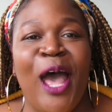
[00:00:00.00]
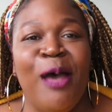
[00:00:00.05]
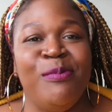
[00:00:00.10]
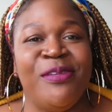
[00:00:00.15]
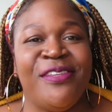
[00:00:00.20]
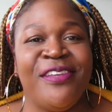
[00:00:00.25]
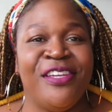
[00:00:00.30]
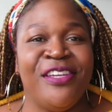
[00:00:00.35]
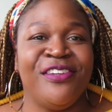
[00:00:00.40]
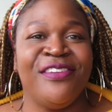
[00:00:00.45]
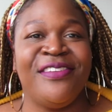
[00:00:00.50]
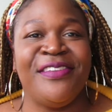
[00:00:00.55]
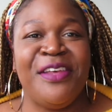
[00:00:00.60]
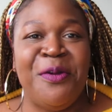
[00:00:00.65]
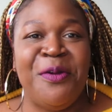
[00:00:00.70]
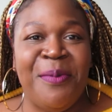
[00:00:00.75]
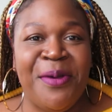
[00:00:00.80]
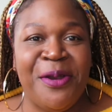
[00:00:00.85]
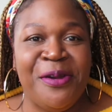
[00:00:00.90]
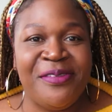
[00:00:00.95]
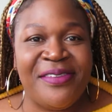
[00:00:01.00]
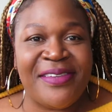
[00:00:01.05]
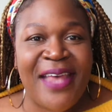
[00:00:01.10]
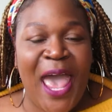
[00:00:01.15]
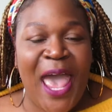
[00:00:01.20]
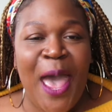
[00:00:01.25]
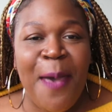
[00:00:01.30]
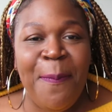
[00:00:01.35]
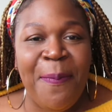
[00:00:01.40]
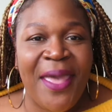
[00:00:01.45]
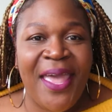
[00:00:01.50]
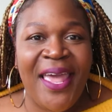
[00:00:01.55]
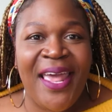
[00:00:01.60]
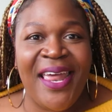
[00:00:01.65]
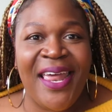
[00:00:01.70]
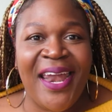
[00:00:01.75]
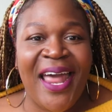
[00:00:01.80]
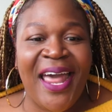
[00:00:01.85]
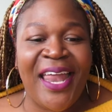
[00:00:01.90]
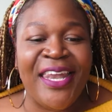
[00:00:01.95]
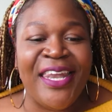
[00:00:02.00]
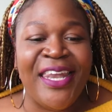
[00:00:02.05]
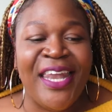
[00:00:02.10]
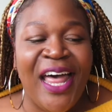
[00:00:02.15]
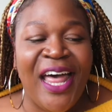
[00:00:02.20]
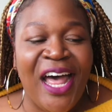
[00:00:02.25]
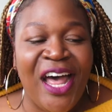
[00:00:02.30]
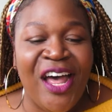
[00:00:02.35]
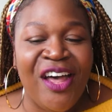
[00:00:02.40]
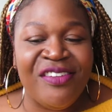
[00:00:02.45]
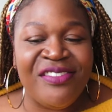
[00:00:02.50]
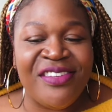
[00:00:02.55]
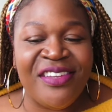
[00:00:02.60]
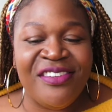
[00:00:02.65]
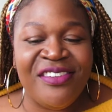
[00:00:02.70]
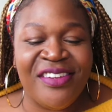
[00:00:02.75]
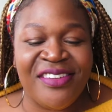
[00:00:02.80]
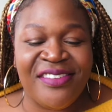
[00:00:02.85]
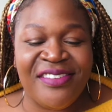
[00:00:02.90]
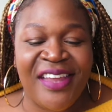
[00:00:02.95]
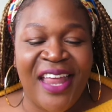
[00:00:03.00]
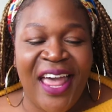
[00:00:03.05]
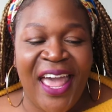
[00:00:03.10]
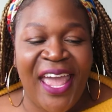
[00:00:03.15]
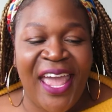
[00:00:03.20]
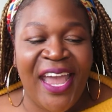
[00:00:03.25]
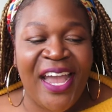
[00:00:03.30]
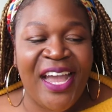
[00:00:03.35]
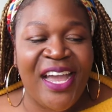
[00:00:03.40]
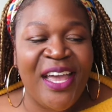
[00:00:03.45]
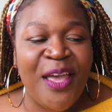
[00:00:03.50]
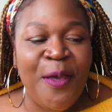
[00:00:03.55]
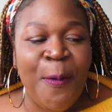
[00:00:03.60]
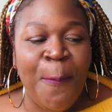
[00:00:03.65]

I'm such a sentimental sap and I love to just like,